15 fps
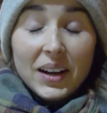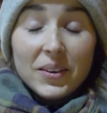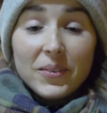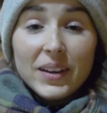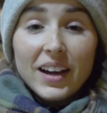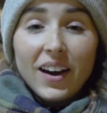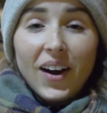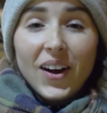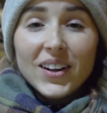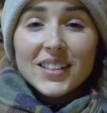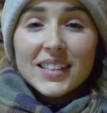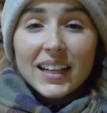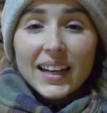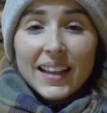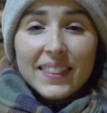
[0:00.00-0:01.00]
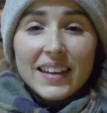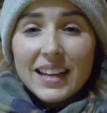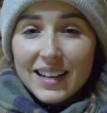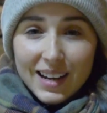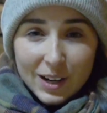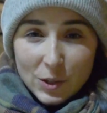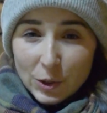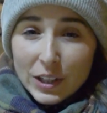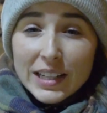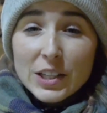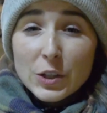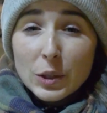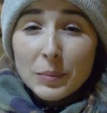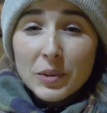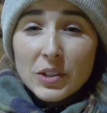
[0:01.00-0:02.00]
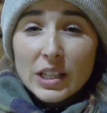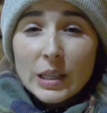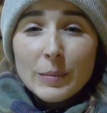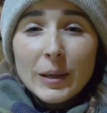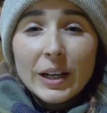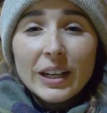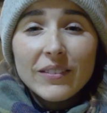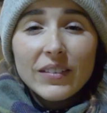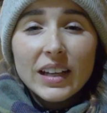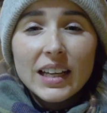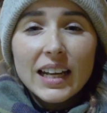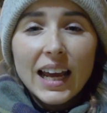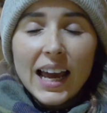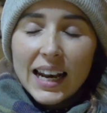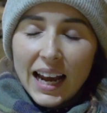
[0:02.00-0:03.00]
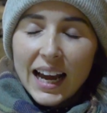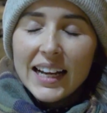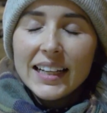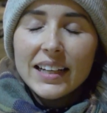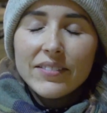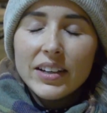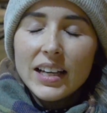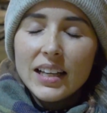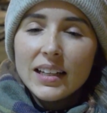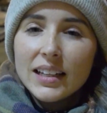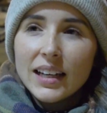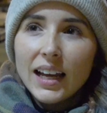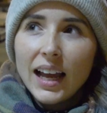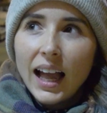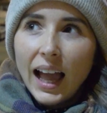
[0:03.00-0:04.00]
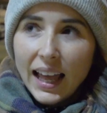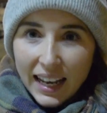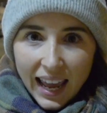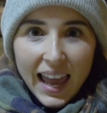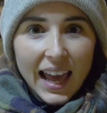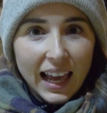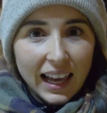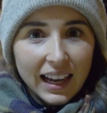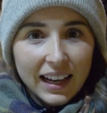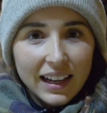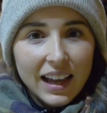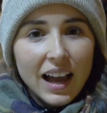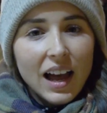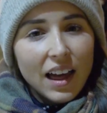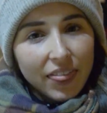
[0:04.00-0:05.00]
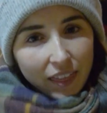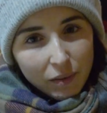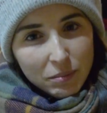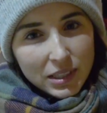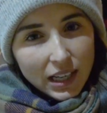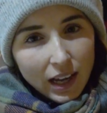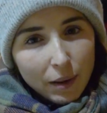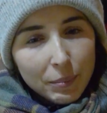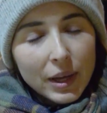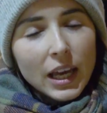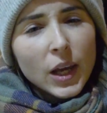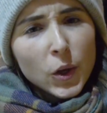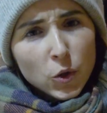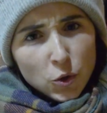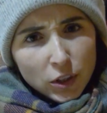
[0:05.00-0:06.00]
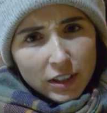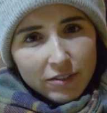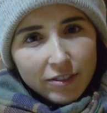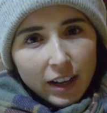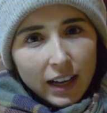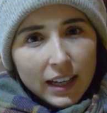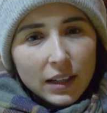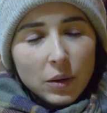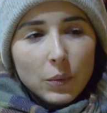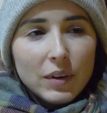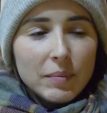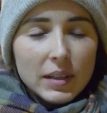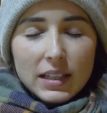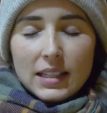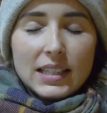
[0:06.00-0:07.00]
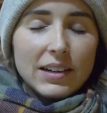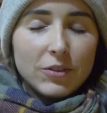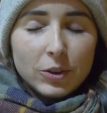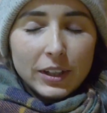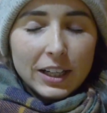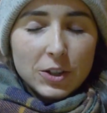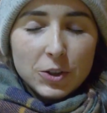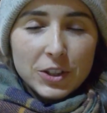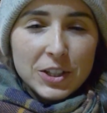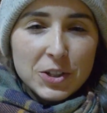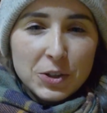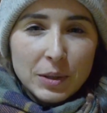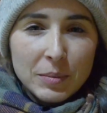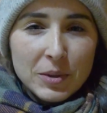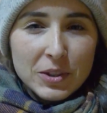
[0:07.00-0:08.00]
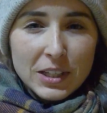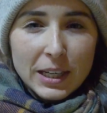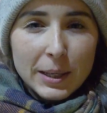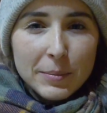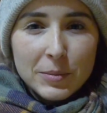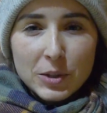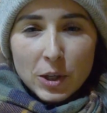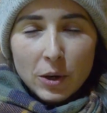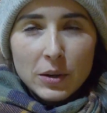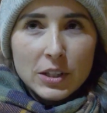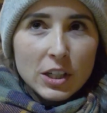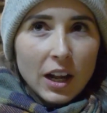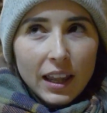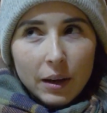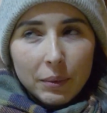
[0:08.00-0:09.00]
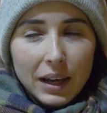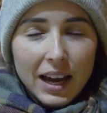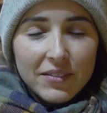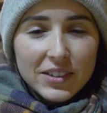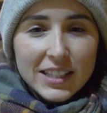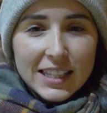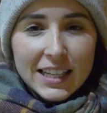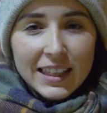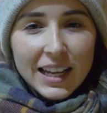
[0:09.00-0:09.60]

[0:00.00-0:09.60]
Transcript: We are all done at the Natural History Museum here in Vienna, and I give it an A, a thumbs up. It was really fun. We've been to several natural history museums, so it's not like we haven't seen